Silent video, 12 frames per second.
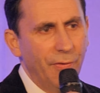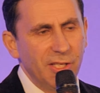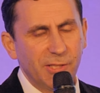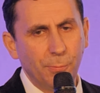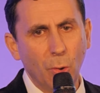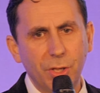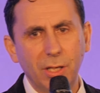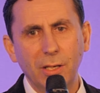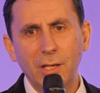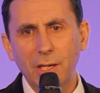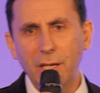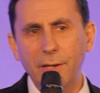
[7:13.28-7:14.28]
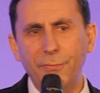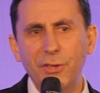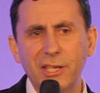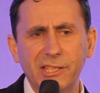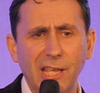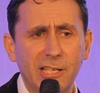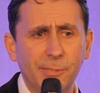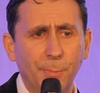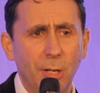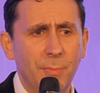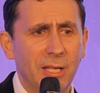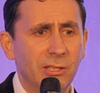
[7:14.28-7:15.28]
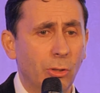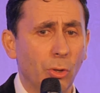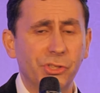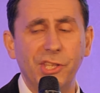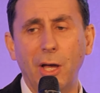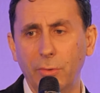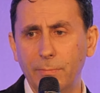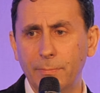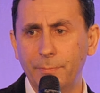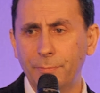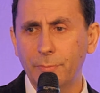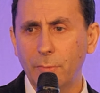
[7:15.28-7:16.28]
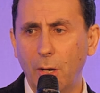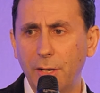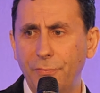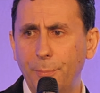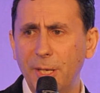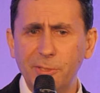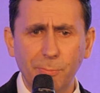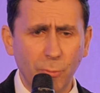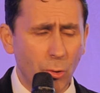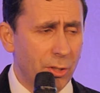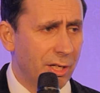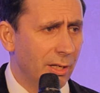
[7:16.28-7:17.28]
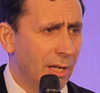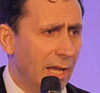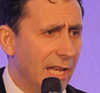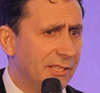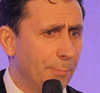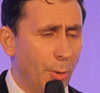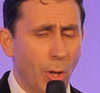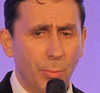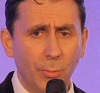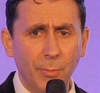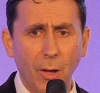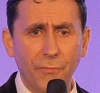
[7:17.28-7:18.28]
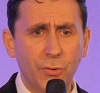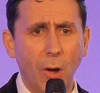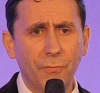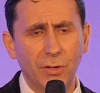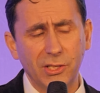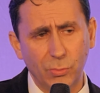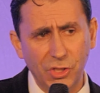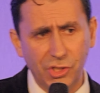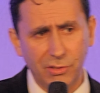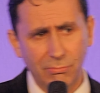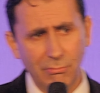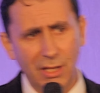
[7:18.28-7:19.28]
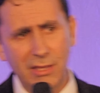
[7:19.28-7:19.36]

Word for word: Facebook if the experiment goes down? Or if Facebook has a problem of governance, which